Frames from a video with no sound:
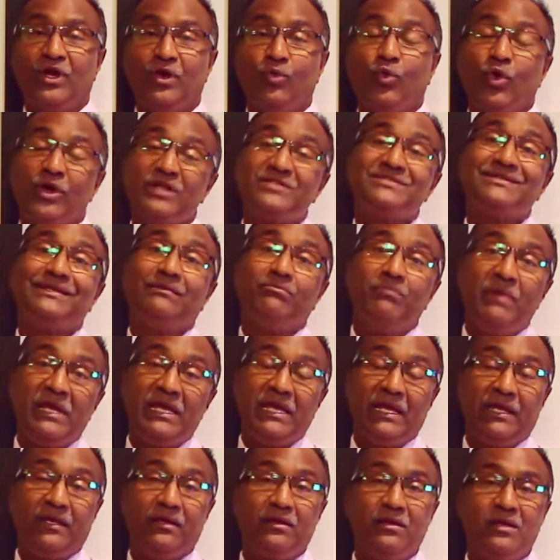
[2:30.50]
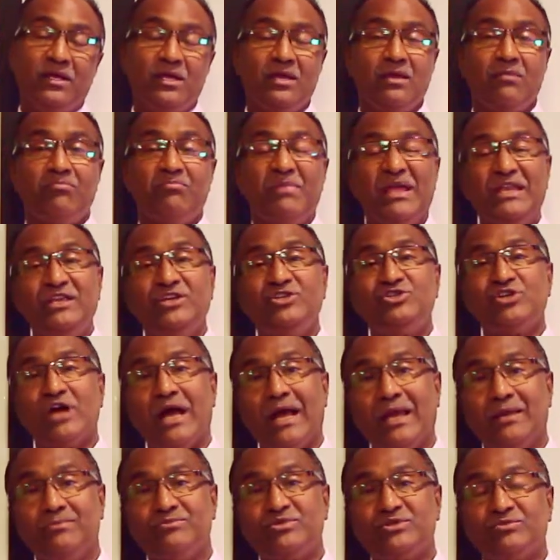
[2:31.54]
What does it mean? Many
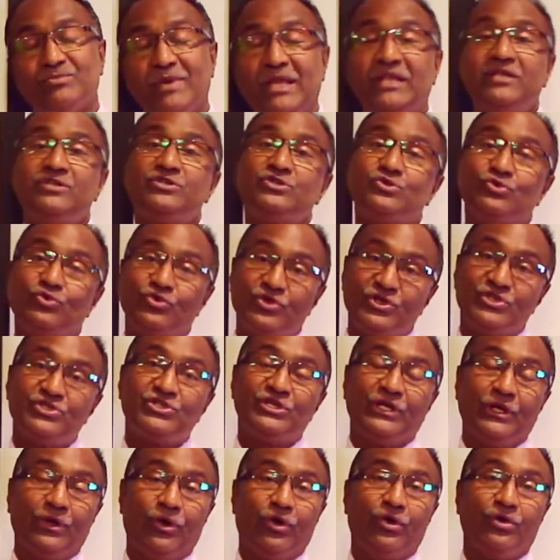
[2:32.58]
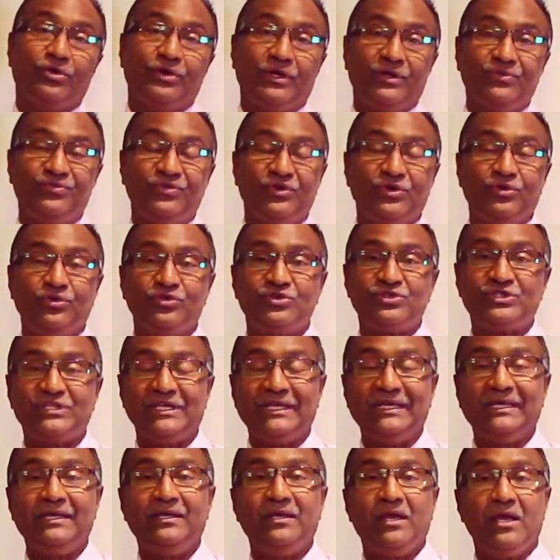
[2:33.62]
times, many students, if you
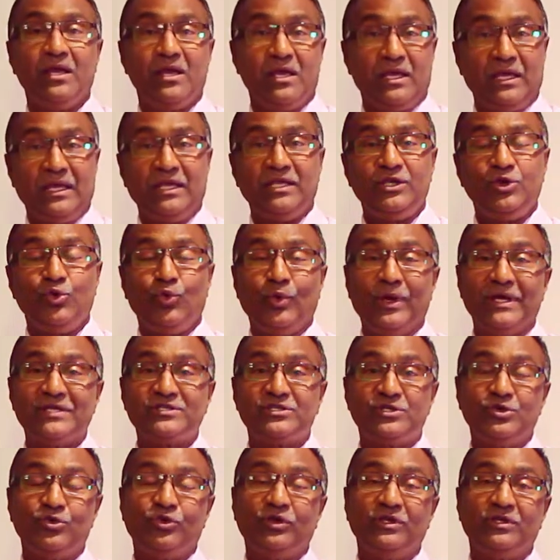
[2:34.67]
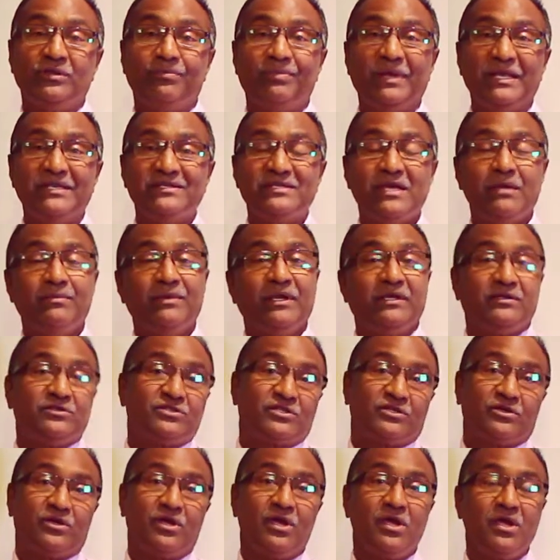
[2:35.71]
see in US during the
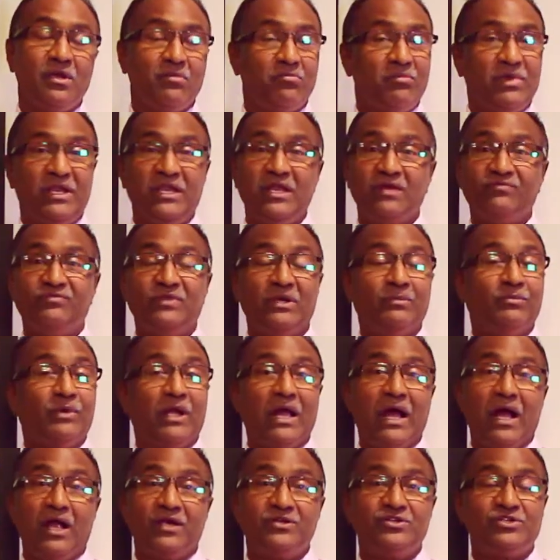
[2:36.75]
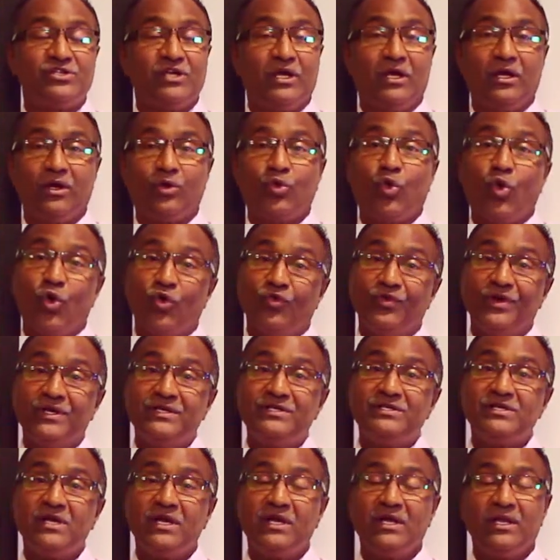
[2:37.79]
pandemics, many of them got
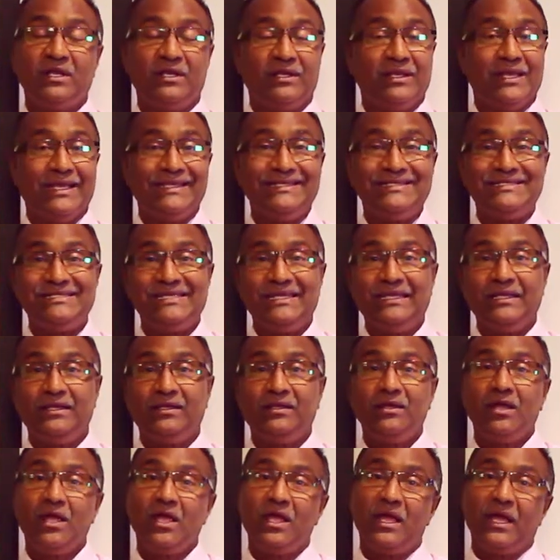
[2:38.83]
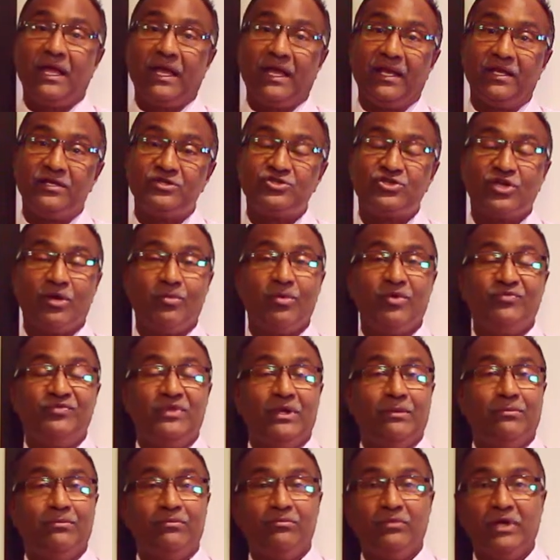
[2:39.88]
COVID-19, and some
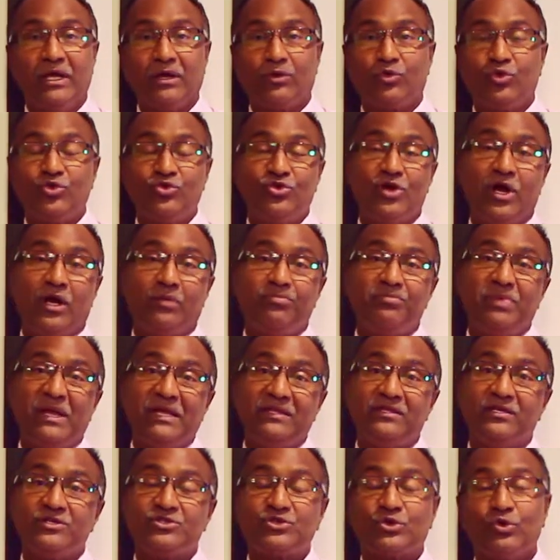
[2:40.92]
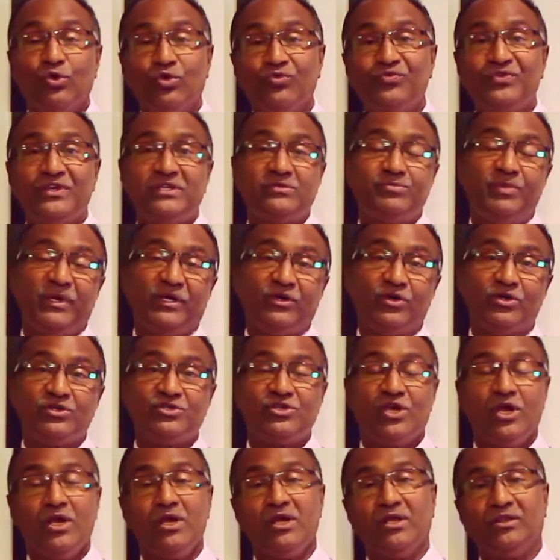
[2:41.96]
of them could not pay the school fees
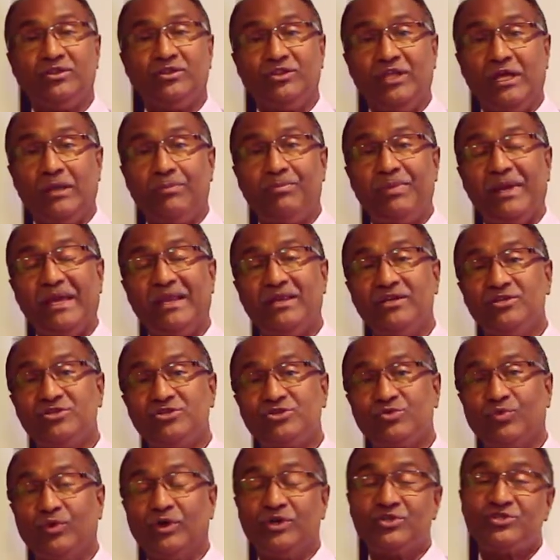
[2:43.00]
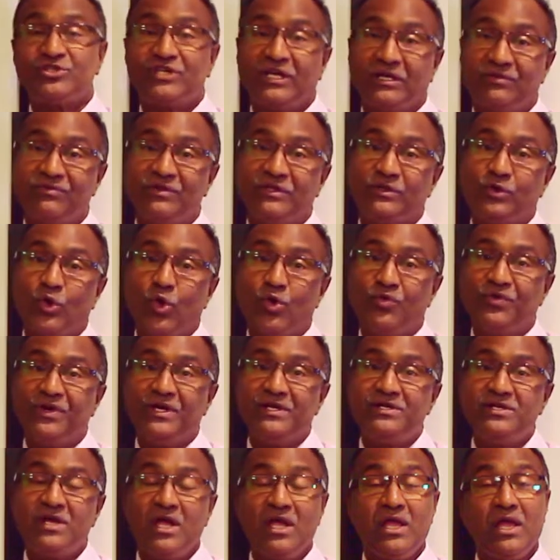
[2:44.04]
because their parents were sick with
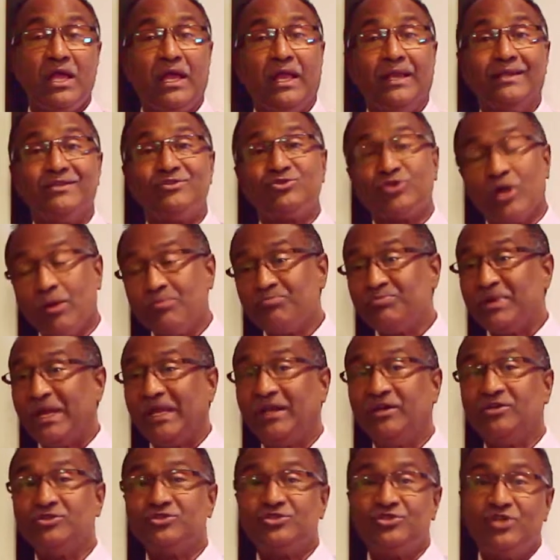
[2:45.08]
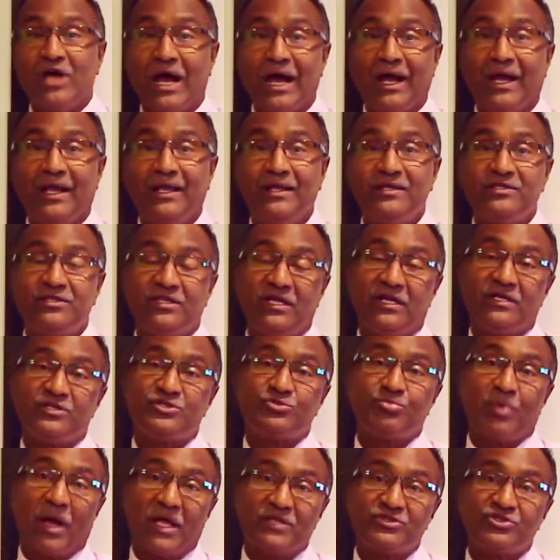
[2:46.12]
COVID, and some parents died,
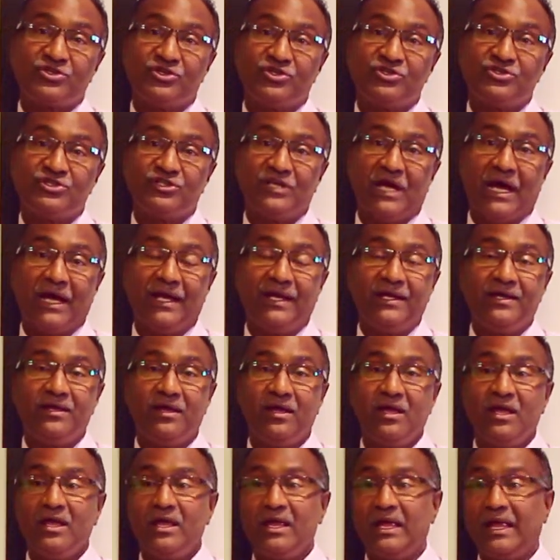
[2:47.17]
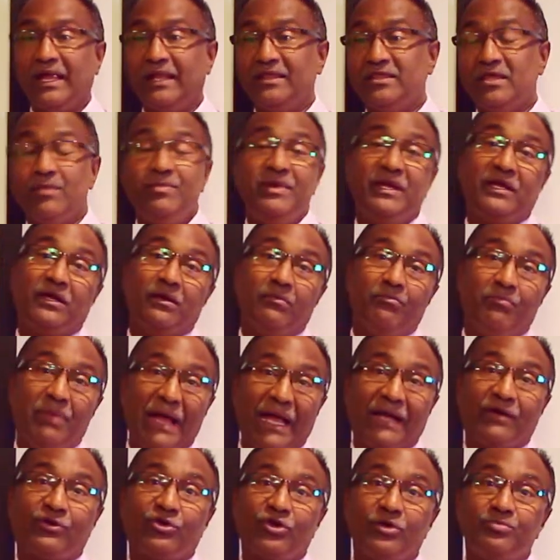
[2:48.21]
their sponsors died, and they became
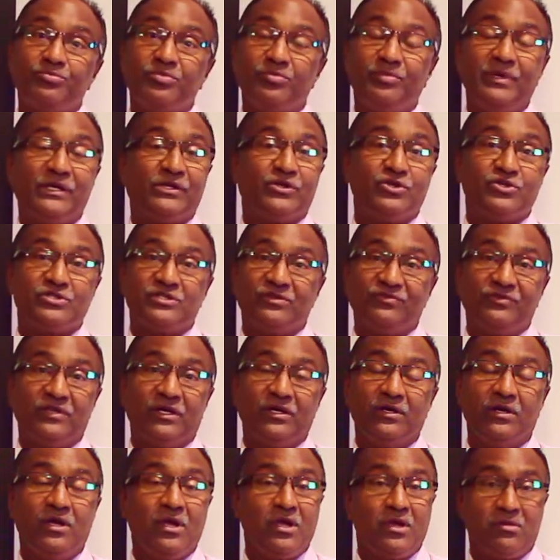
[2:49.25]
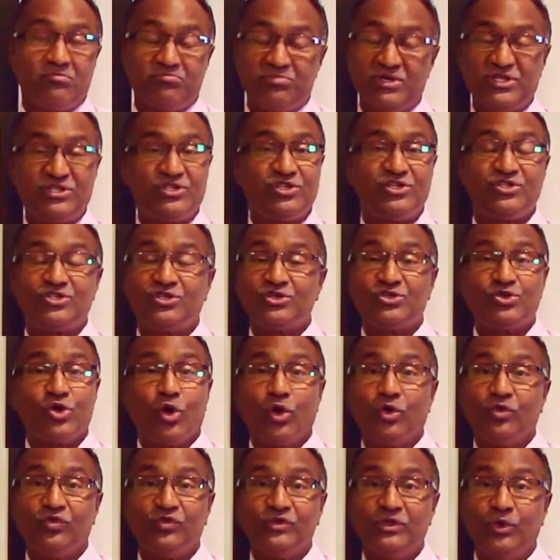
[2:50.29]
bankrupt because of the
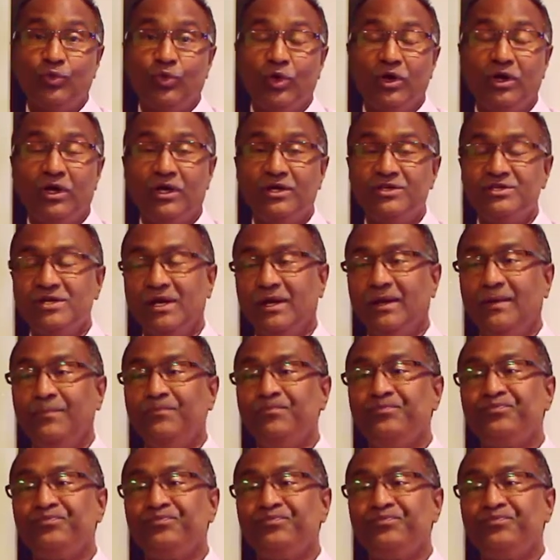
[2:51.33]
businesses all over the world.